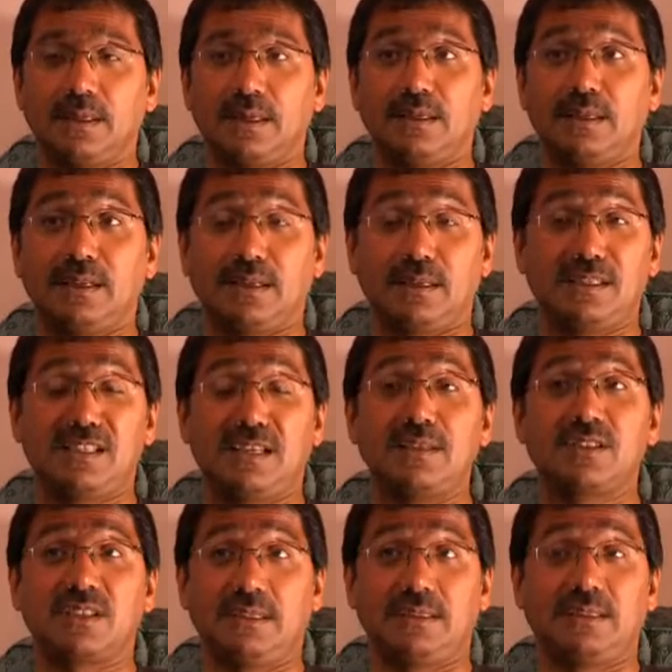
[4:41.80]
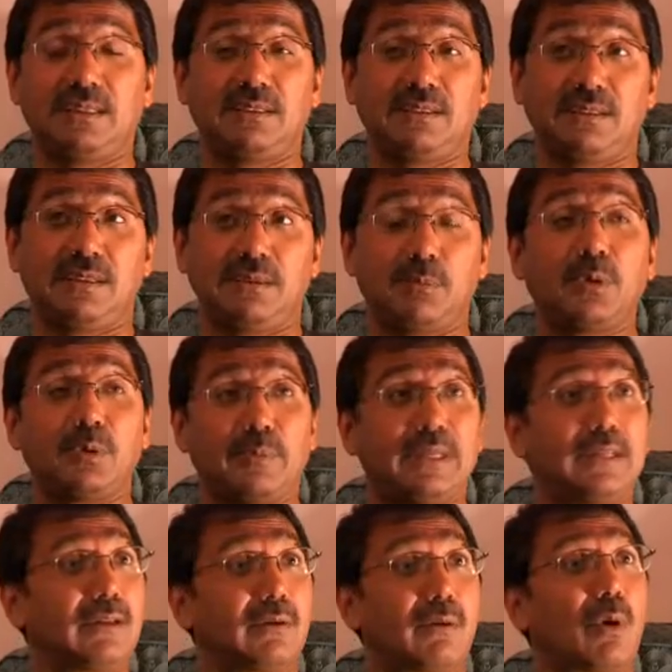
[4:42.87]
And essentially they'd put me
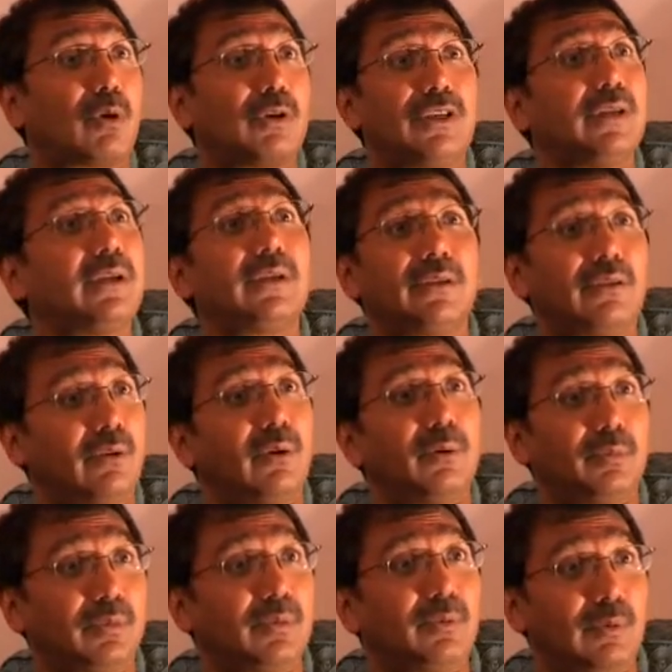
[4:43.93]
in the wrong year group.